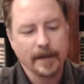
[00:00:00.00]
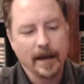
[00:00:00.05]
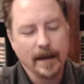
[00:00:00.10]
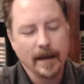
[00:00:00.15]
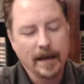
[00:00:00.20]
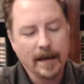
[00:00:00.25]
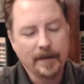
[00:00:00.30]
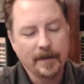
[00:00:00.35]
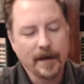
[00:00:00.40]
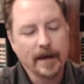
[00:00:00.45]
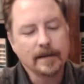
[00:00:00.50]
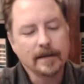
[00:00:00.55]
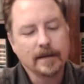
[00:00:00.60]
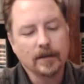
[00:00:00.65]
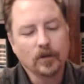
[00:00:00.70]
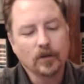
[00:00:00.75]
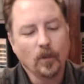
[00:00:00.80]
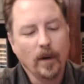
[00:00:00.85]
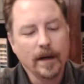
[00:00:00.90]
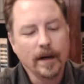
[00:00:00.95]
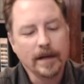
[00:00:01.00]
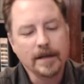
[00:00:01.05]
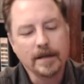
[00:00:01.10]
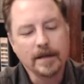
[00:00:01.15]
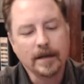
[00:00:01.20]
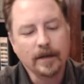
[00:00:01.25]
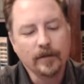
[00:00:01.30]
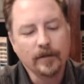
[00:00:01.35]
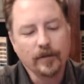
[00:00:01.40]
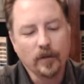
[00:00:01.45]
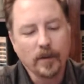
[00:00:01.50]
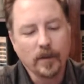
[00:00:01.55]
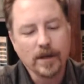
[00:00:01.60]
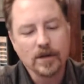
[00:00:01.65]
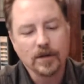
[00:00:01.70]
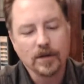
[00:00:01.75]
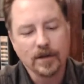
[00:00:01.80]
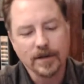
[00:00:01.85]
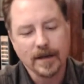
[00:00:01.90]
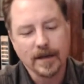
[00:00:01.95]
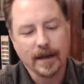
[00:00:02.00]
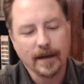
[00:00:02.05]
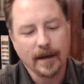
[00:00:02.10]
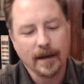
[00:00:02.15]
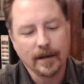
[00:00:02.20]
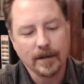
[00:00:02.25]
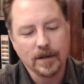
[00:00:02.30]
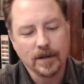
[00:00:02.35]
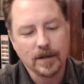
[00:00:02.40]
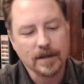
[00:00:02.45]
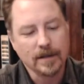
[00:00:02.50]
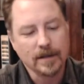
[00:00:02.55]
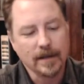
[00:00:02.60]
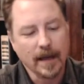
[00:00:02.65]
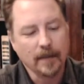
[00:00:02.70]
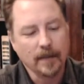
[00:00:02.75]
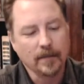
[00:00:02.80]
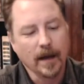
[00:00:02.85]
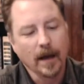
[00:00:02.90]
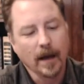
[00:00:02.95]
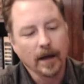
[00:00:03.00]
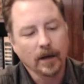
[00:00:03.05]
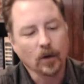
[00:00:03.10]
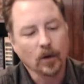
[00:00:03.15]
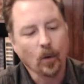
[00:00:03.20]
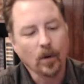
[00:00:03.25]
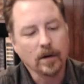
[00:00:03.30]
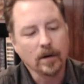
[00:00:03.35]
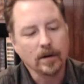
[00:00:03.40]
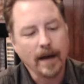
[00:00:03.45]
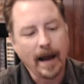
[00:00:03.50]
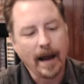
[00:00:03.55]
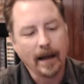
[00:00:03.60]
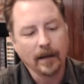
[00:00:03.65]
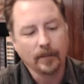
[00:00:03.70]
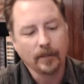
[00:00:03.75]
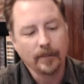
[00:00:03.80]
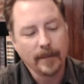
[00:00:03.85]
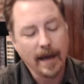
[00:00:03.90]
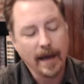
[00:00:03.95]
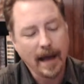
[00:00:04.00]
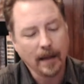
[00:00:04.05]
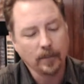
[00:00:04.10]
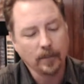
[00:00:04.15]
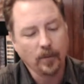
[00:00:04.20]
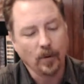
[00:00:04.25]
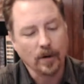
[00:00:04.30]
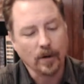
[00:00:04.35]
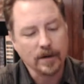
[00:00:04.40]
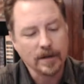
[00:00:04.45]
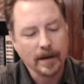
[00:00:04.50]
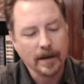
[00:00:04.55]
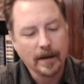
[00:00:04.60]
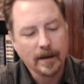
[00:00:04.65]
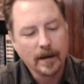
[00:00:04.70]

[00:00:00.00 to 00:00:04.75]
In the 1920s, an influential psychologist named Gordon Al- Allport